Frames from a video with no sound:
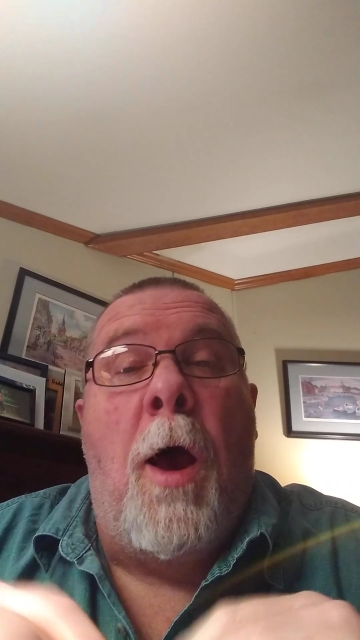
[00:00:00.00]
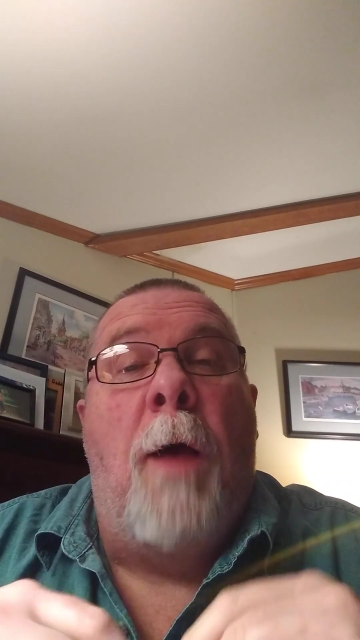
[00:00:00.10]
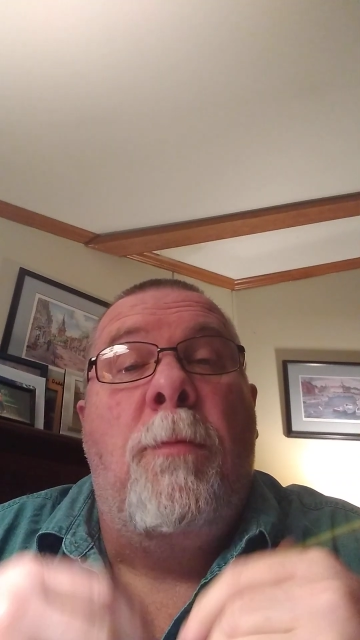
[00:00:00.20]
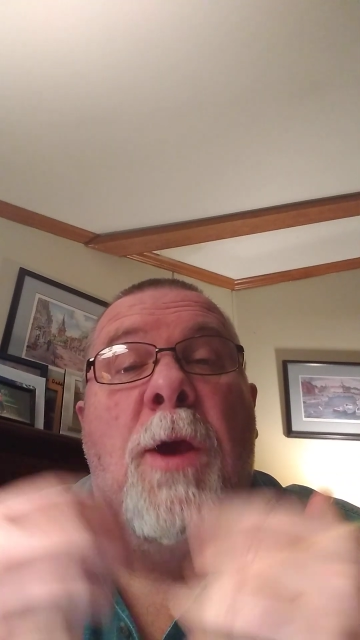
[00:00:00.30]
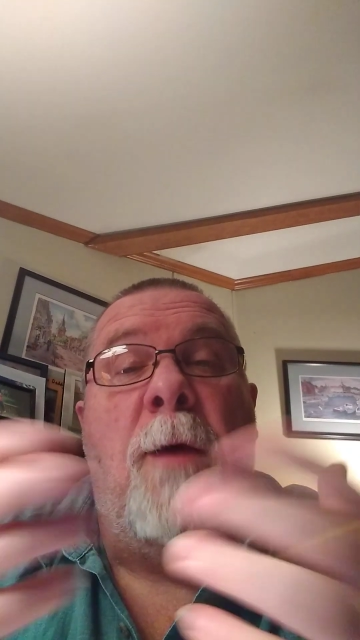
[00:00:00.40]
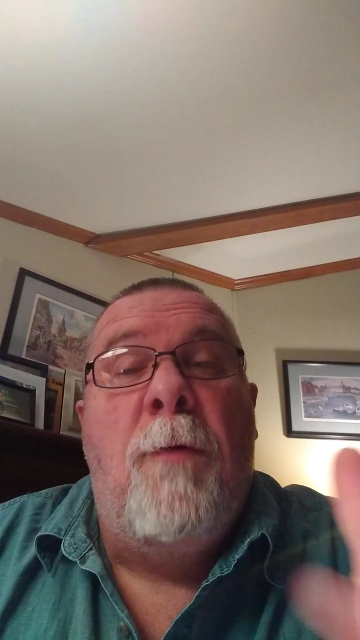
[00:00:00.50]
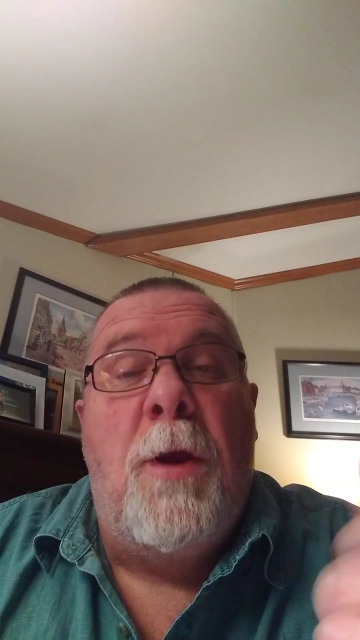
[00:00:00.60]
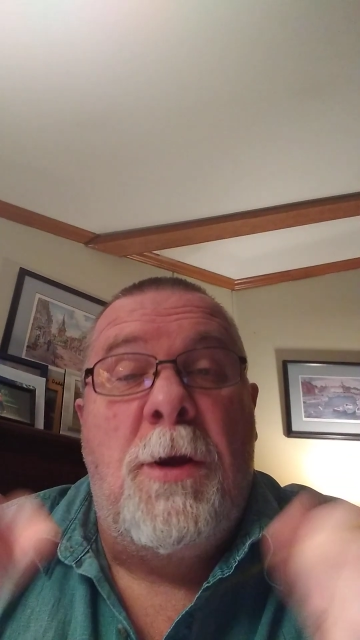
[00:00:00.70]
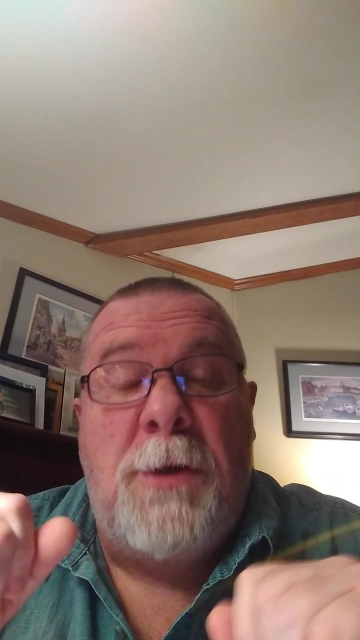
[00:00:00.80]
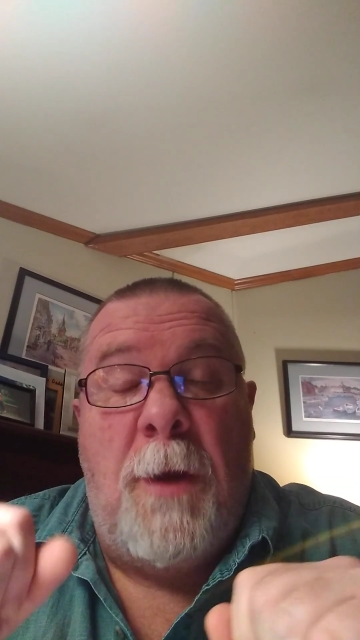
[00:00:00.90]
I'm giving
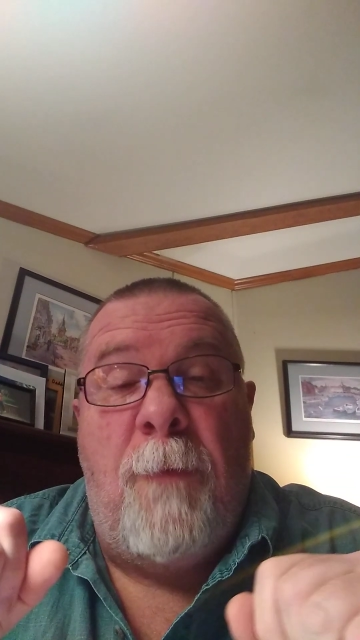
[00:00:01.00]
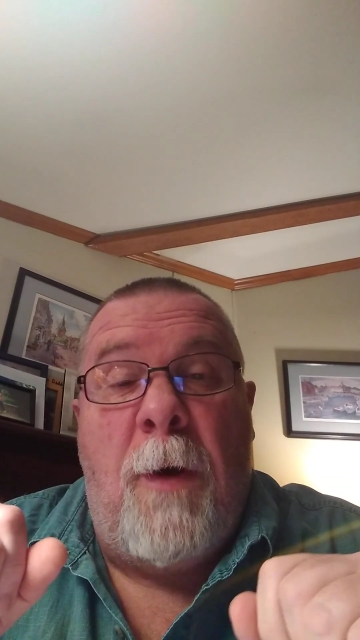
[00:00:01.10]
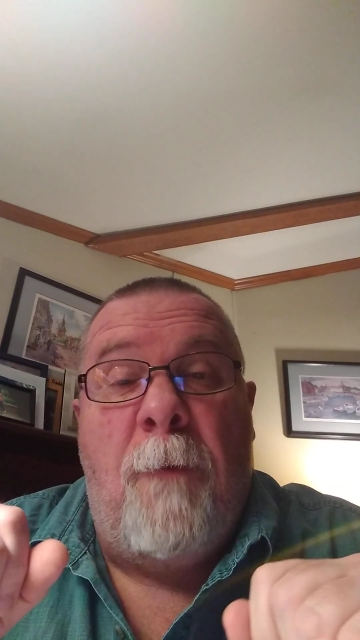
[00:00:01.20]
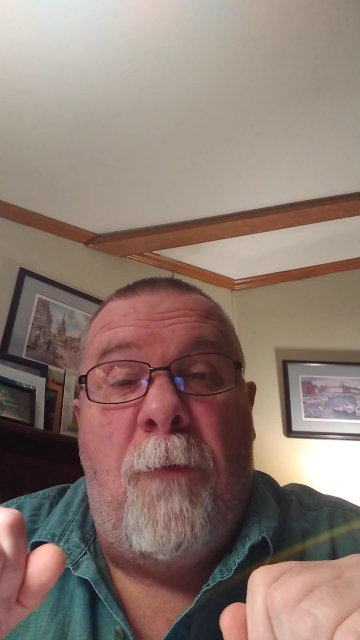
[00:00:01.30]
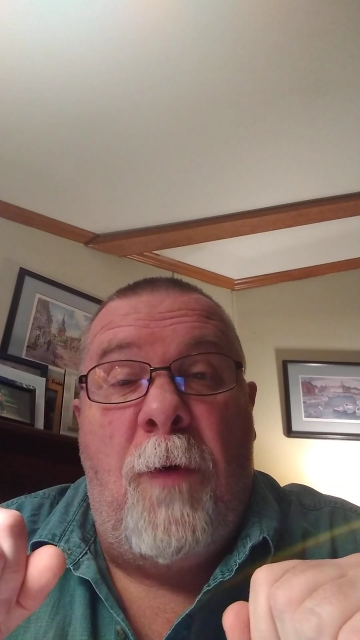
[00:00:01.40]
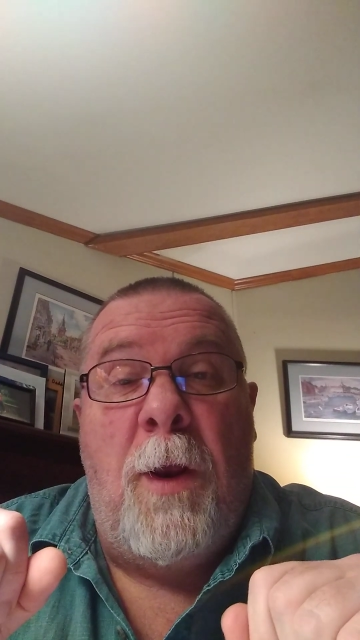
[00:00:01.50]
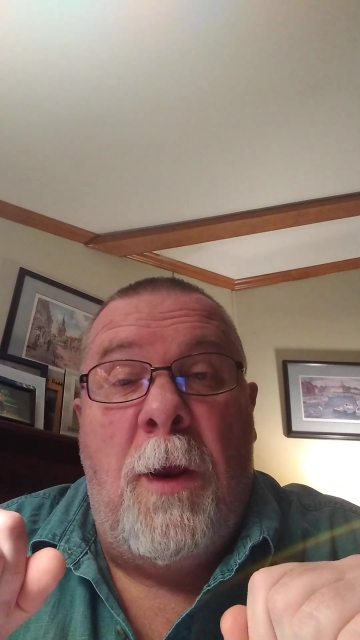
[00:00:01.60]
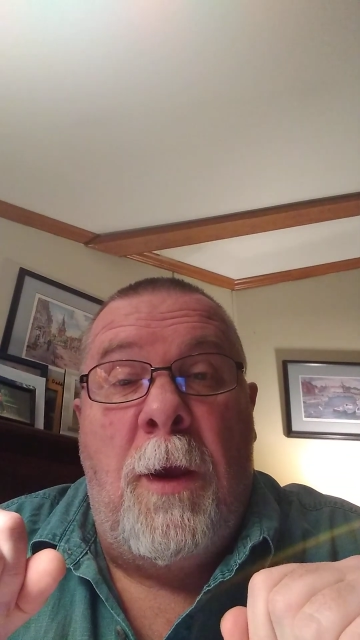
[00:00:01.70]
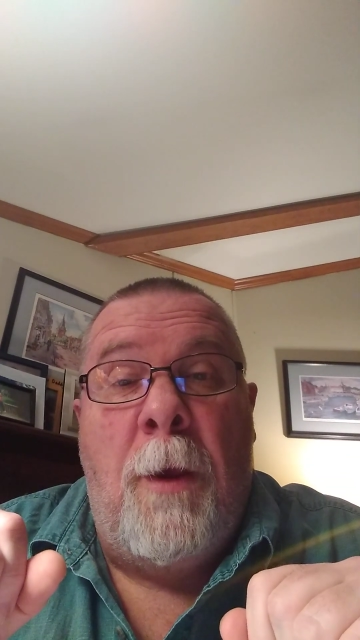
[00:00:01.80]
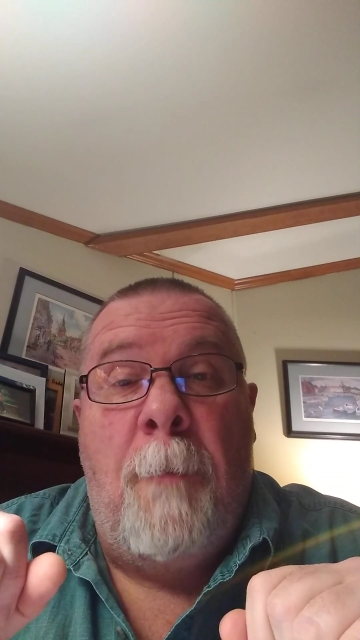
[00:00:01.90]
this stuff out
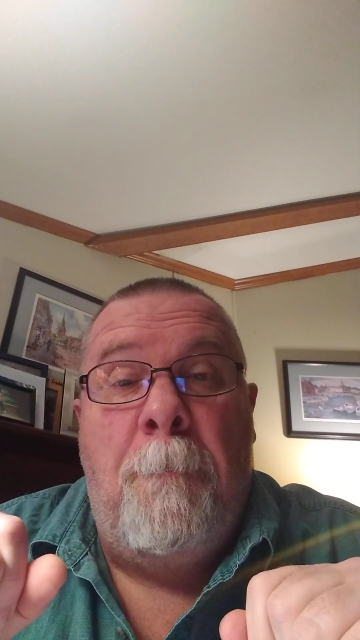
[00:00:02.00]
freely.